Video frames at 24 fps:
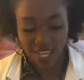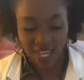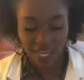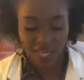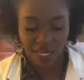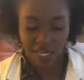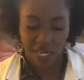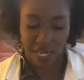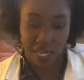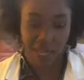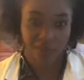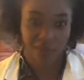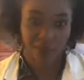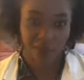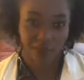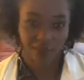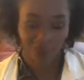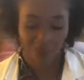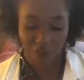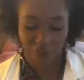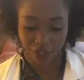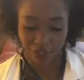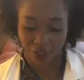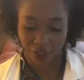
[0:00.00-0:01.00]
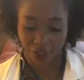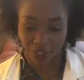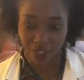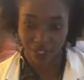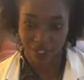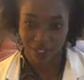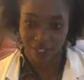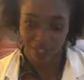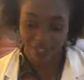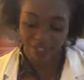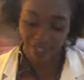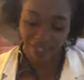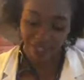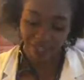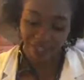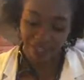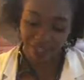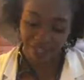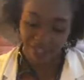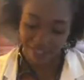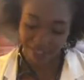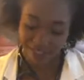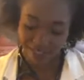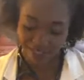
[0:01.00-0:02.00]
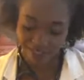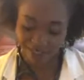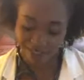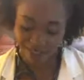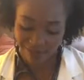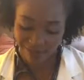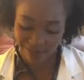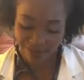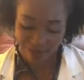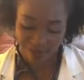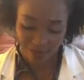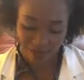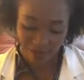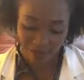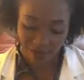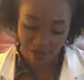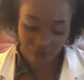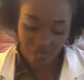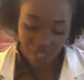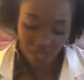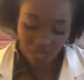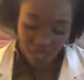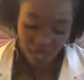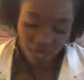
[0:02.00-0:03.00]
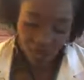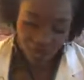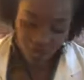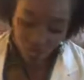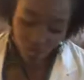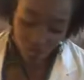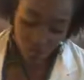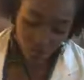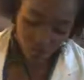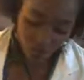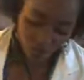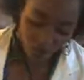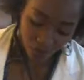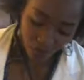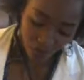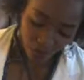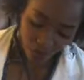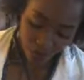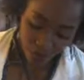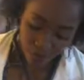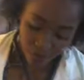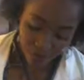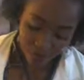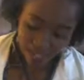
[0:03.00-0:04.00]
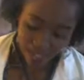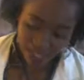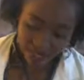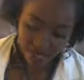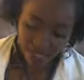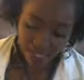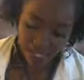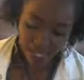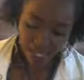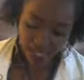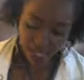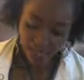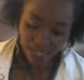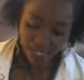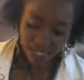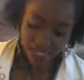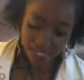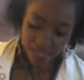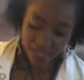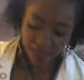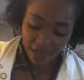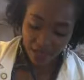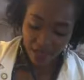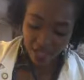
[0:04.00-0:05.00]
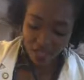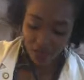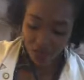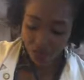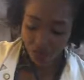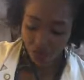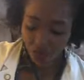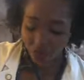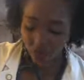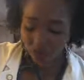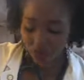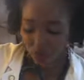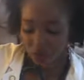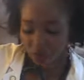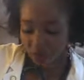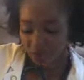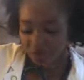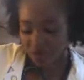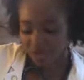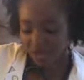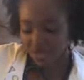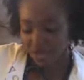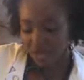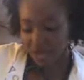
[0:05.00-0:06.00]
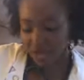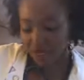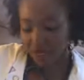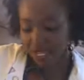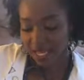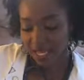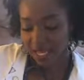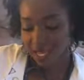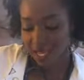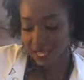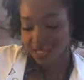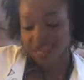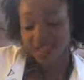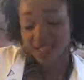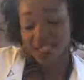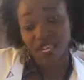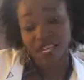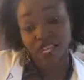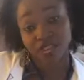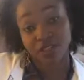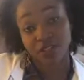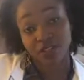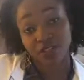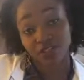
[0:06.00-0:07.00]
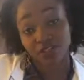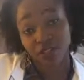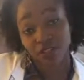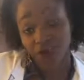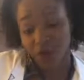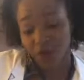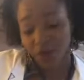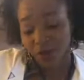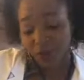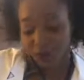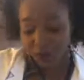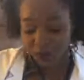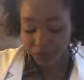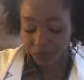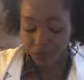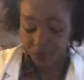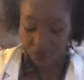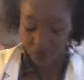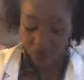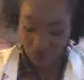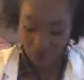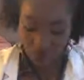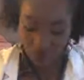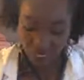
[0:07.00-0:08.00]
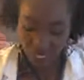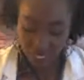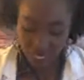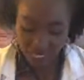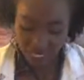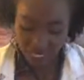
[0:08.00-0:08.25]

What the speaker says: and I have her little sister here as an assist as well. So you have the ear canal that goes down like this and into the throat. So the